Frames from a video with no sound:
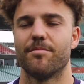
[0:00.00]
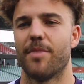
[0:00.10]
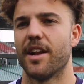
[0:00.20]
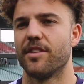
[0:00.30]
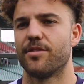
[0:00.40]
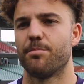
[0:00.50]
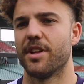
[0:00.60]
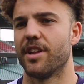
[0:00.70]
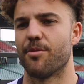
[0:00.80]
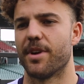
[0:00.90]
But his
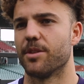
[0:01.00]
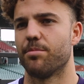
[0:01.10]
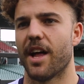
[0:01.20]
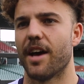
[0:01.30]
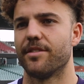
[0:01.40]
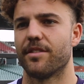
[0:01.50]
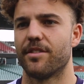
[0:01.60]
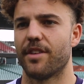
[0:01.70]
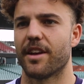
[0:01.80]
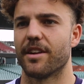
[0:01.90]
ability to read the play is
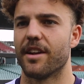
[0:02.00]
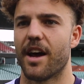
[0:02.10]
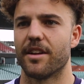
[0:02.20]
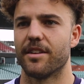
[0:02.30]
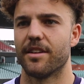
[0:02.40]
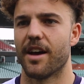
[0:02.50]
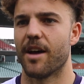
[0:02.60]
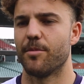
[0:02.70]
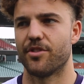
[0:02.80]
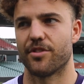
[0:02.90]
second to none,
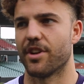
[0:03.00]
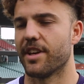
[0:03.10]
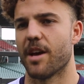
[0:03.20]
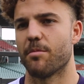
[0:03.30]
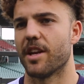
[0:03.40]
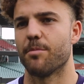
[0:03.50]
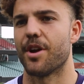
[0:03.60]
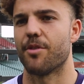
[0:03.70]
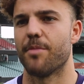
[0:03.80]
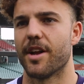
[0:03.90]
and he's just going to keep getting
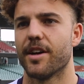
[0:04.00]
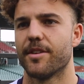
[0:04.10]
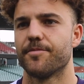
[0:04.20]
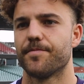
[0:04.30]
better and better.